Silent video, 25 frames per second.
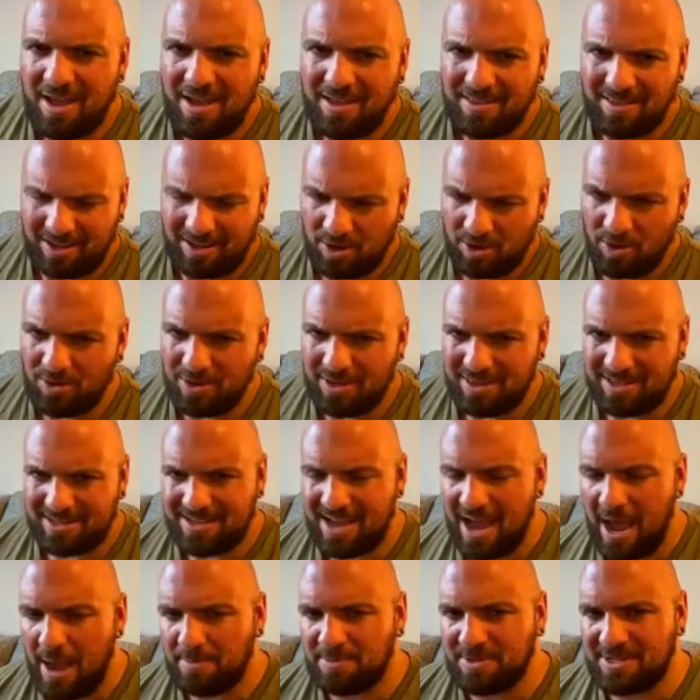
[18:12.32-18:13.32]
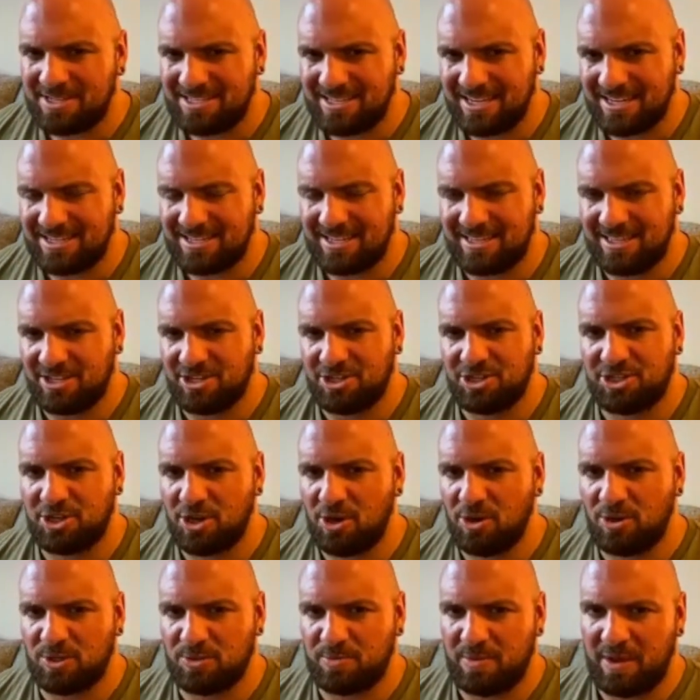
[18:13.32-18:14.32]
Like only the top 6 in these
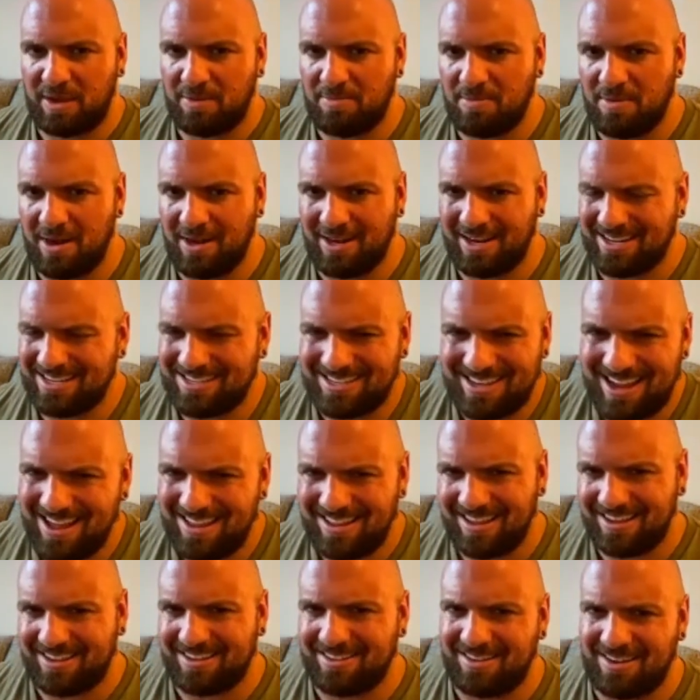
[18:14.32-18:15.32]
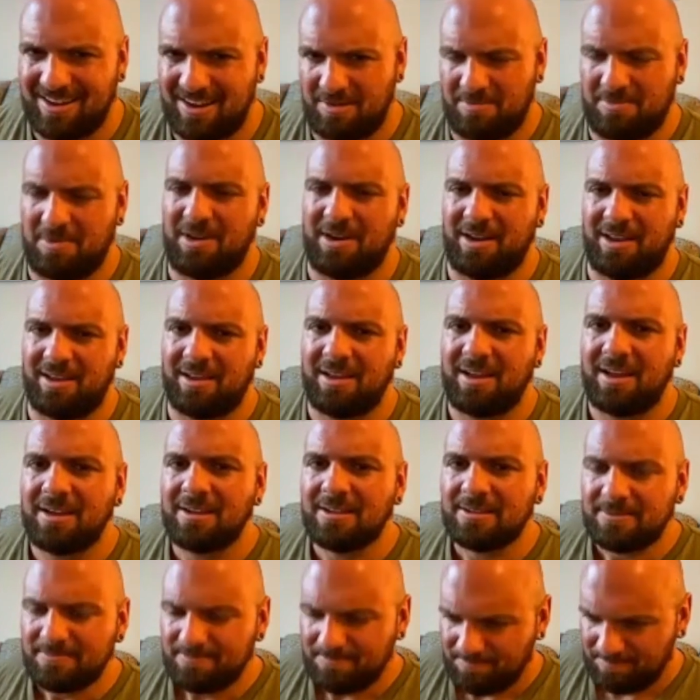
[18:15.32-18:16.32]
shows make money. It's not like a lot of money.
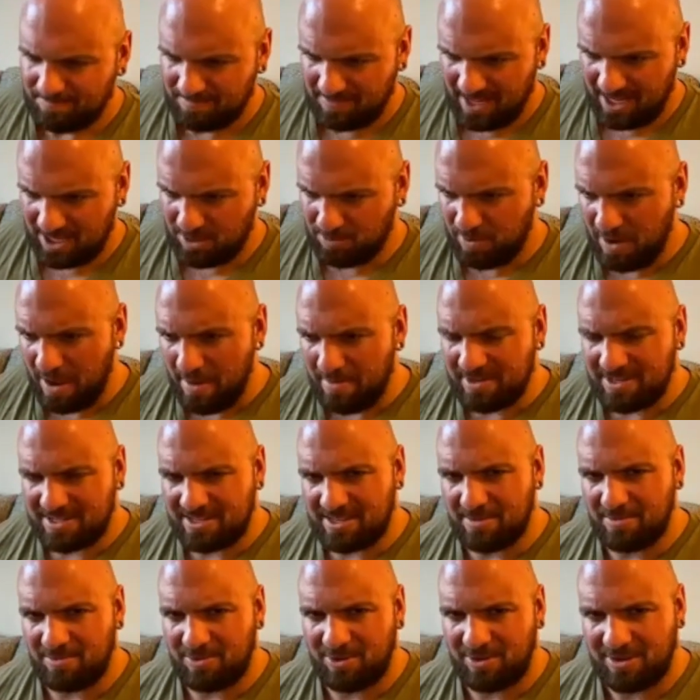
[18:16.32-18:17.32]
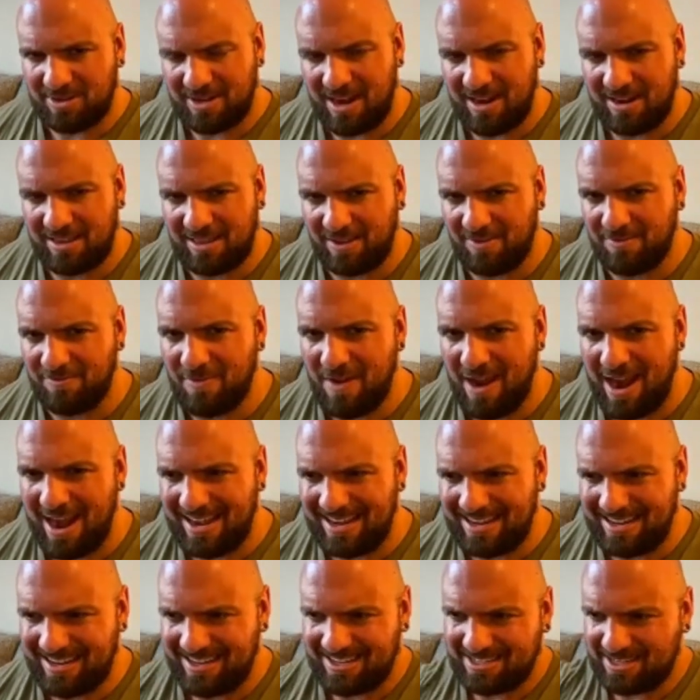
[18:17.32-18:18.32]
It's probably similar to kind of like
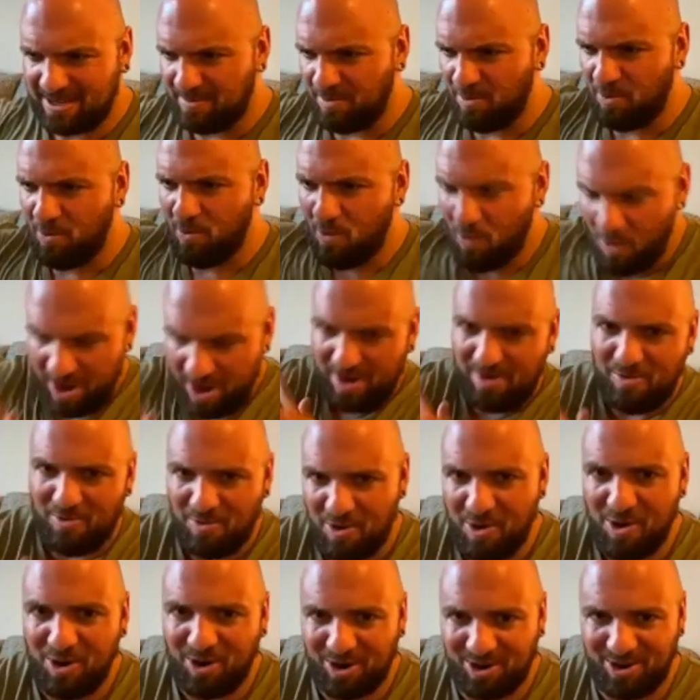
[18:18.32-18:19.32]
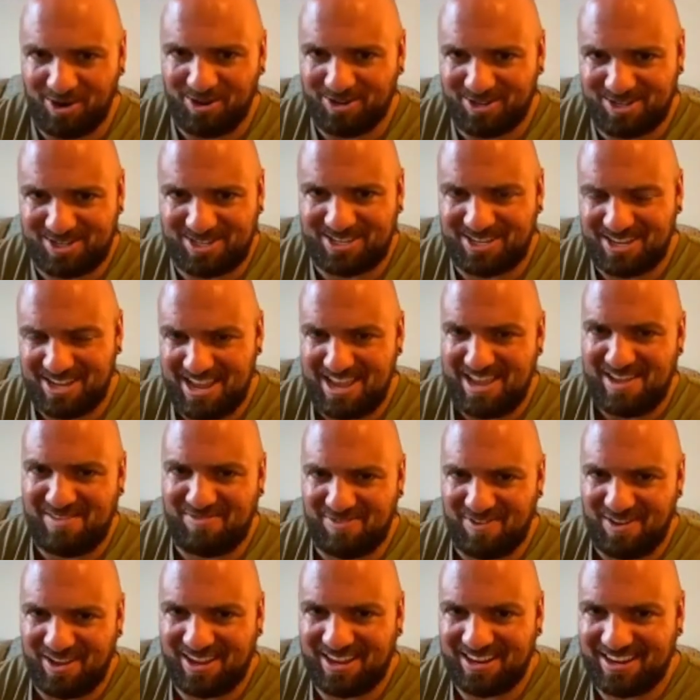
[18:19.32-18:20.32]
fighting, except way worse,
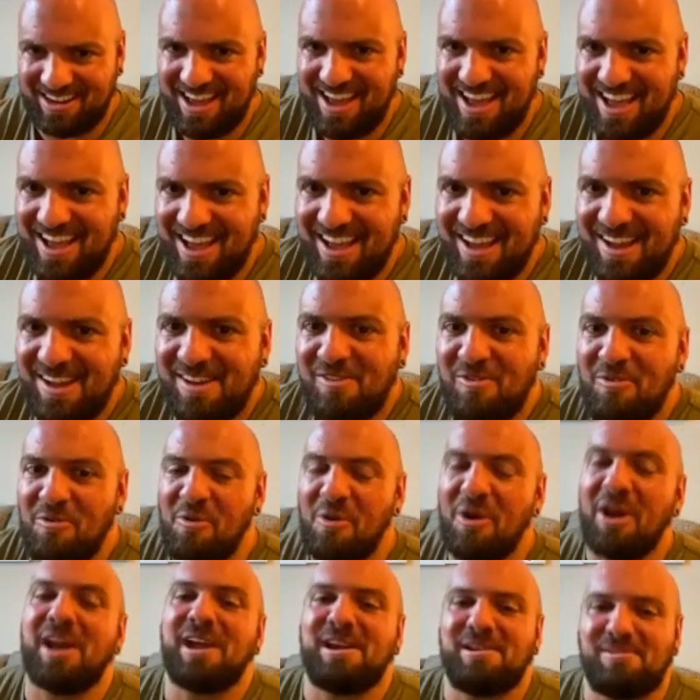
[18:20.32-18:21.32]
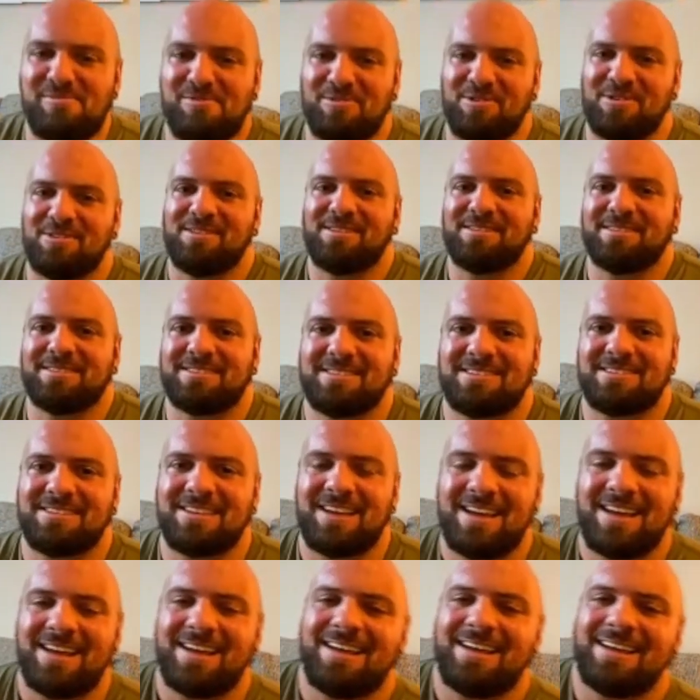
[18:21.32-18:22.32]
even. Yeah. Way
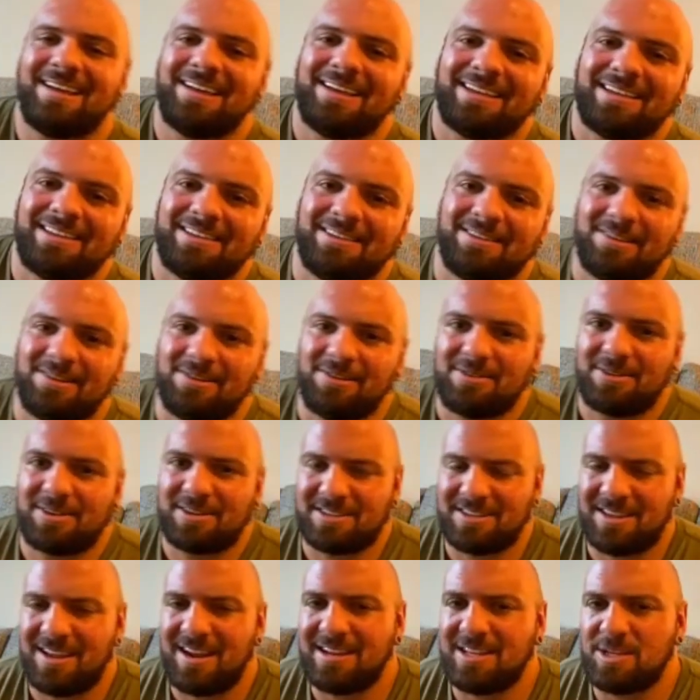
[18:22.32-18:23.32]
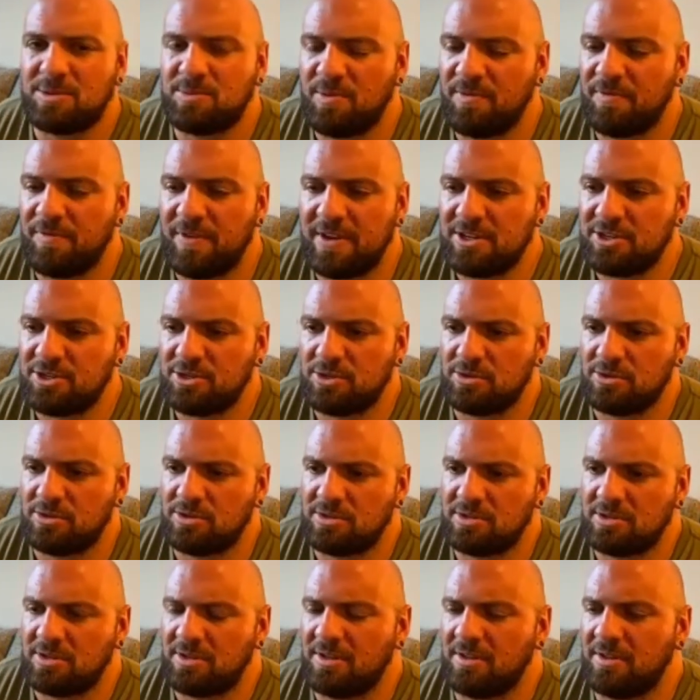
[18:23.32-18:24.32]
worse. Because a lot of these
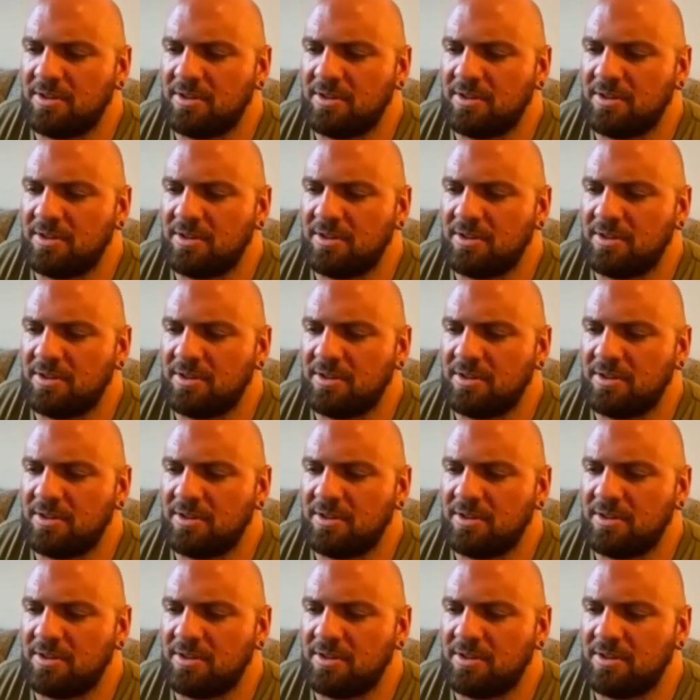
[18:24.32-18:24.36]
professionals,